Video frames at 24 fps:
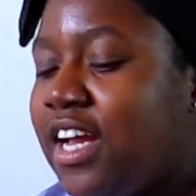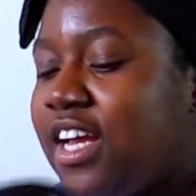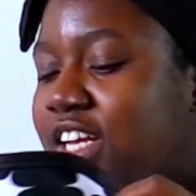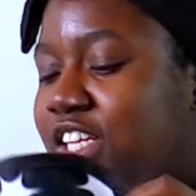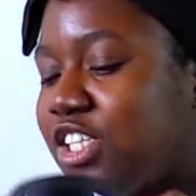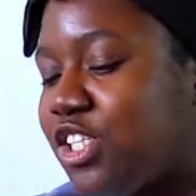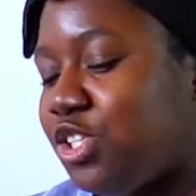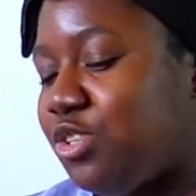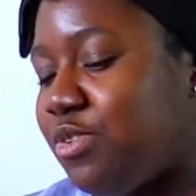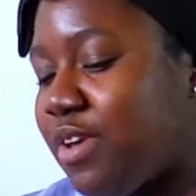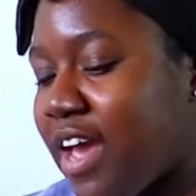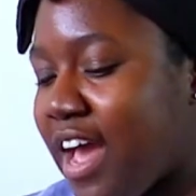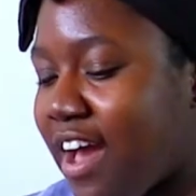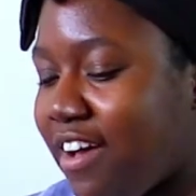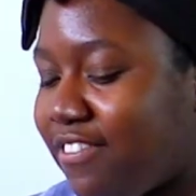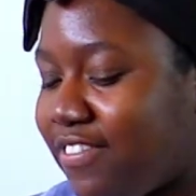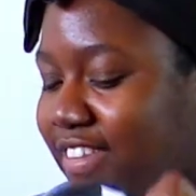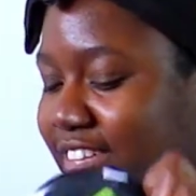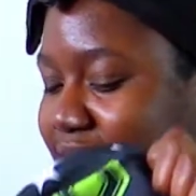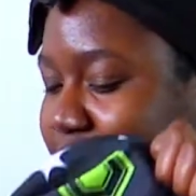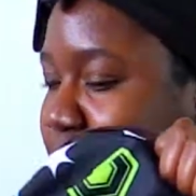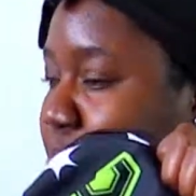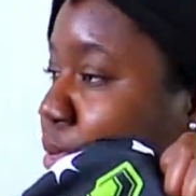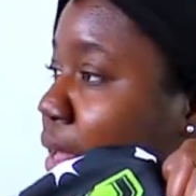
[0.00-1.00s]
So you have
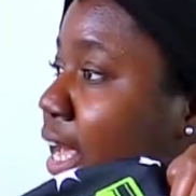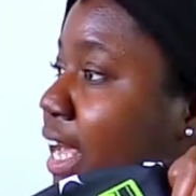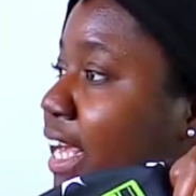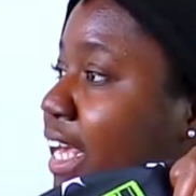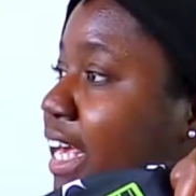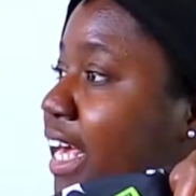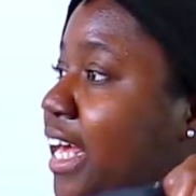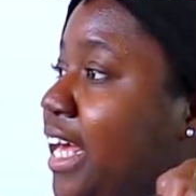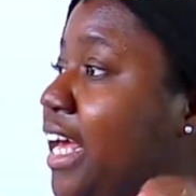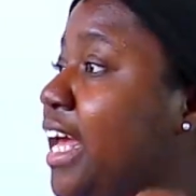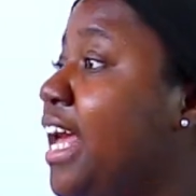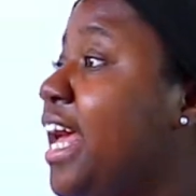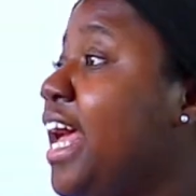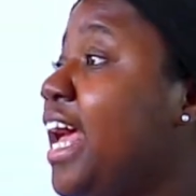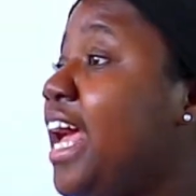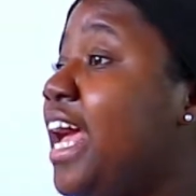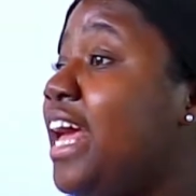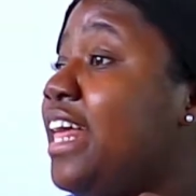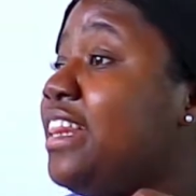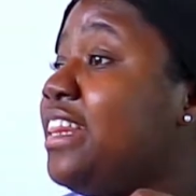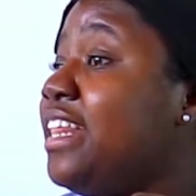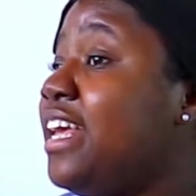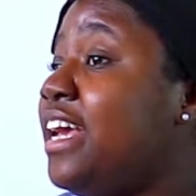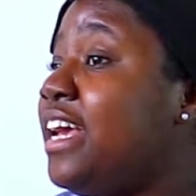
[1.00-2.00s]
this blanket,
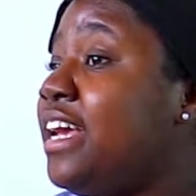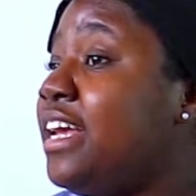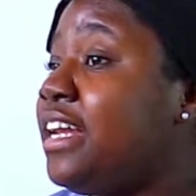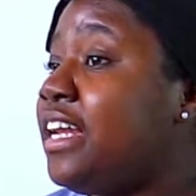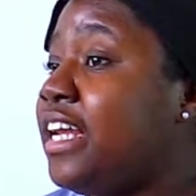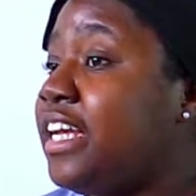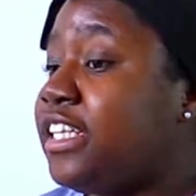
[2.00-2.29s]
and then